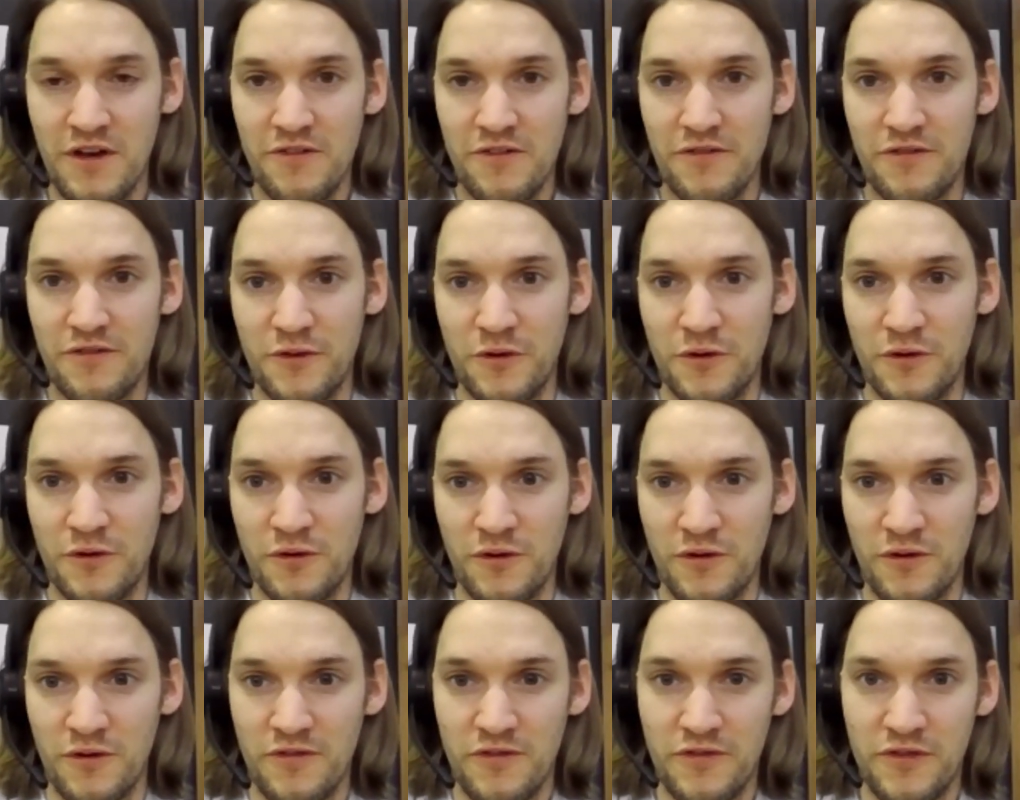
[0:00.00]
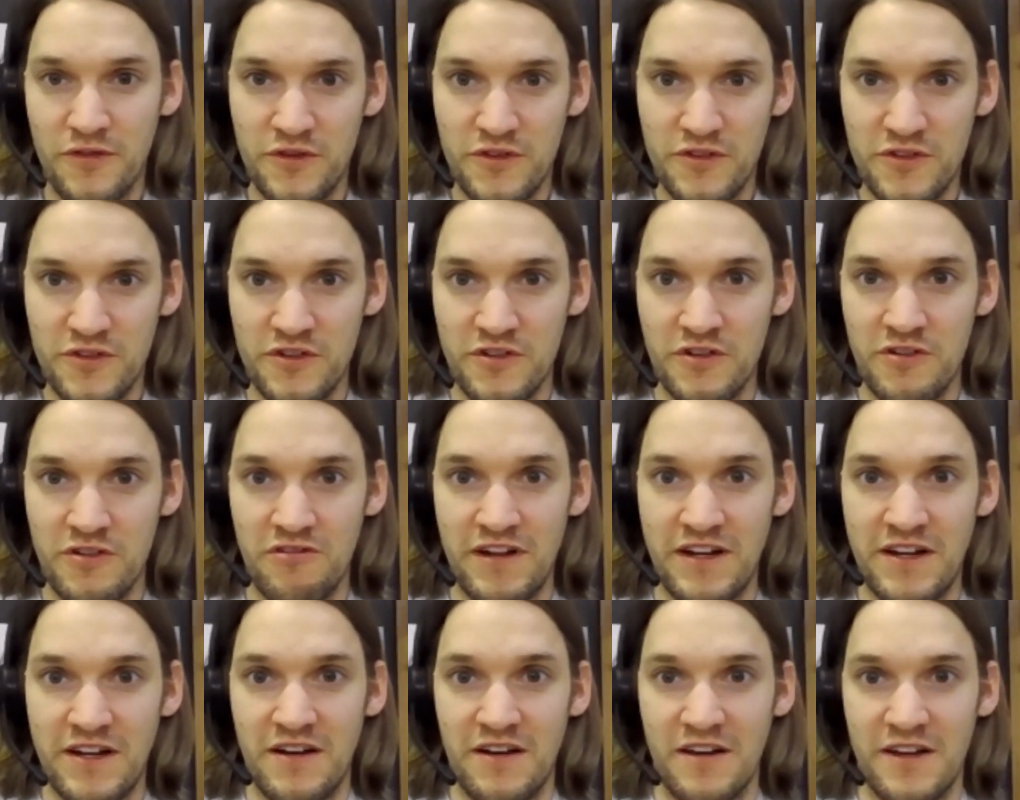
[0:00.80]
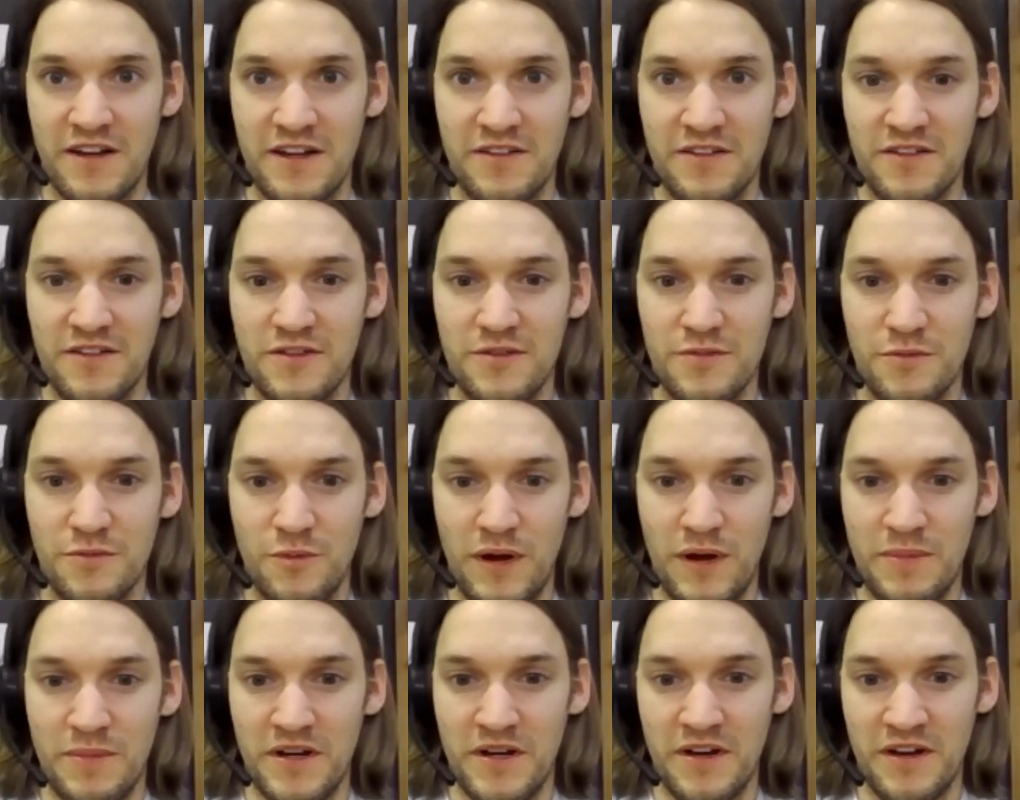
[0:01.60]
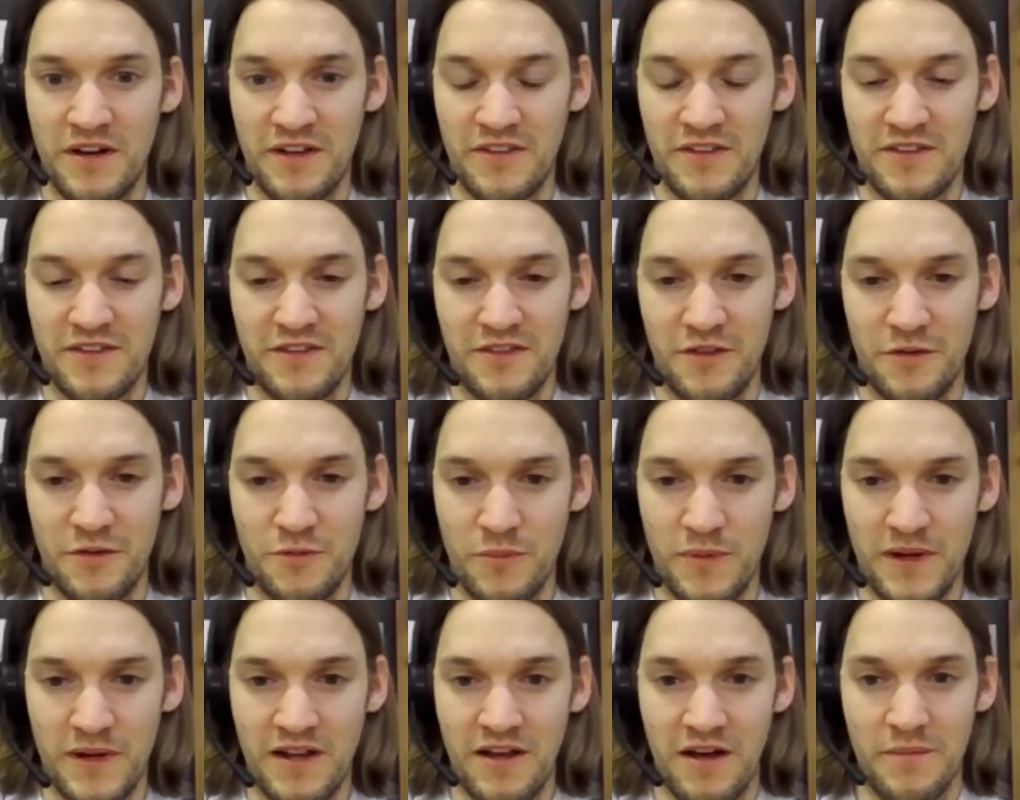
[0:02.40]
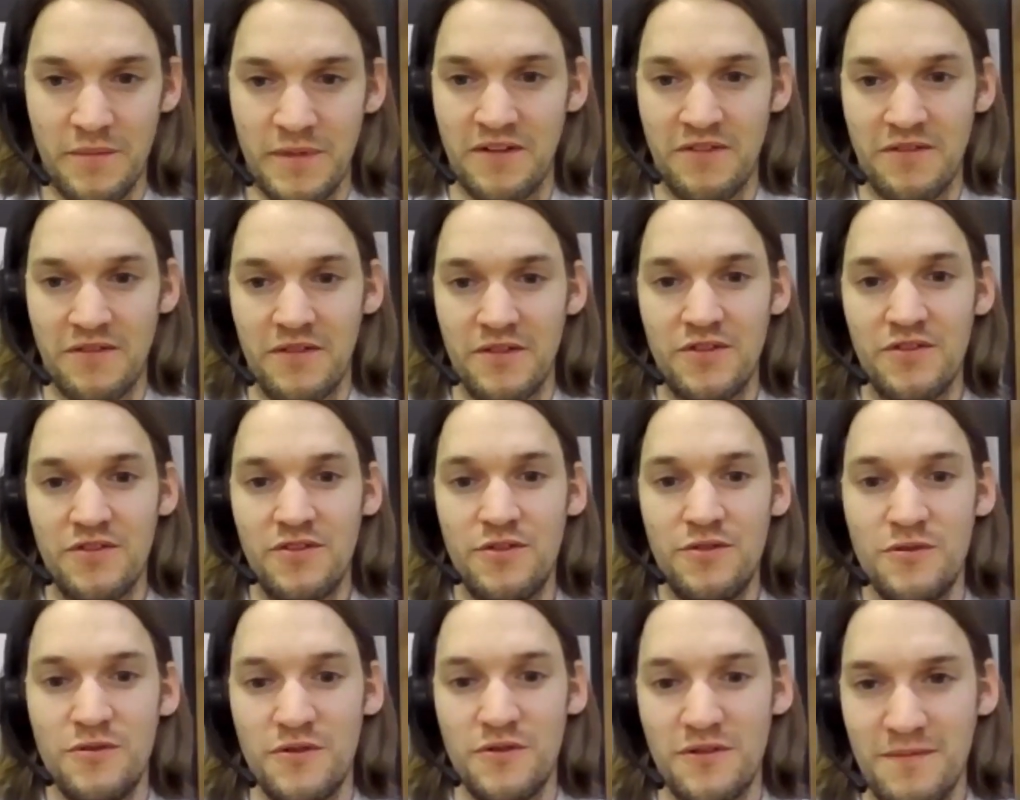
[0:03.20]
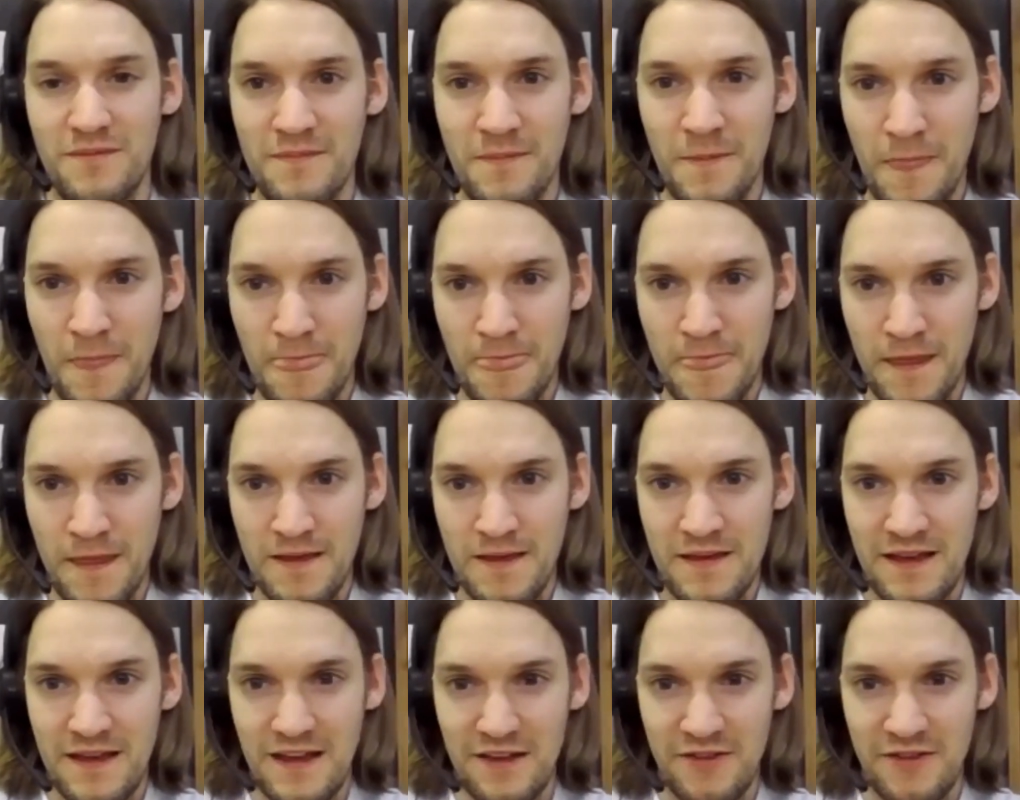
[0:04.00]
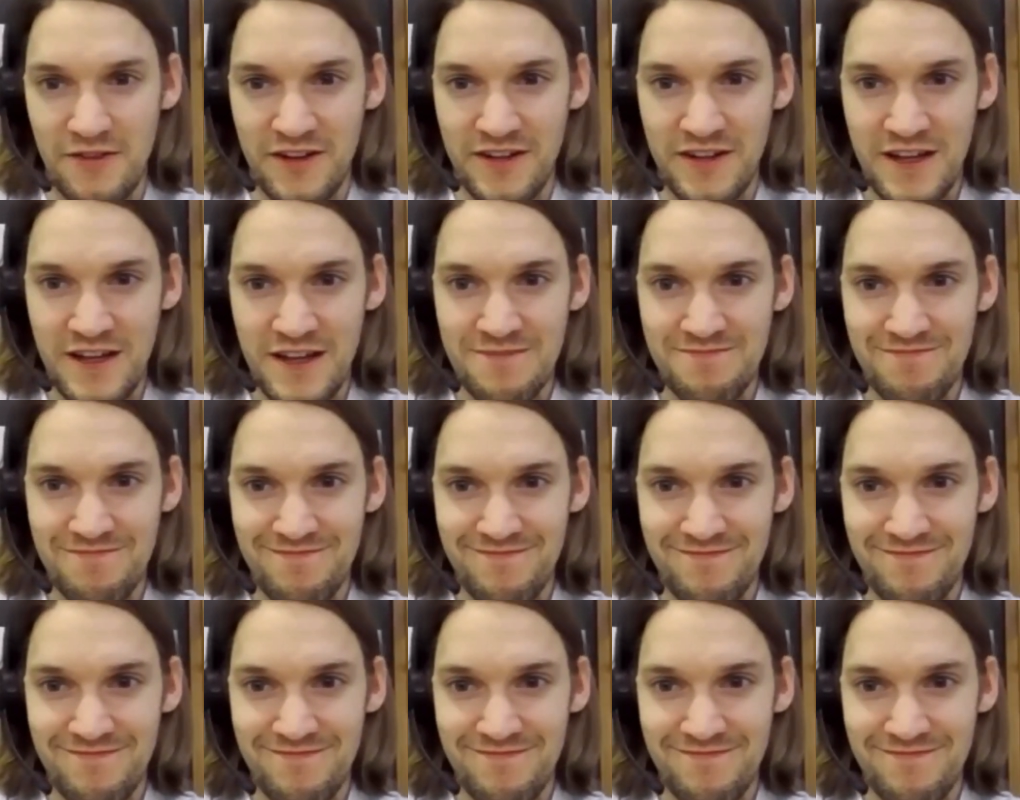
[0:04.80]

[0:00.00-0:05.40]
for future Green Alliance webinars that will be coming soon. Have a good day.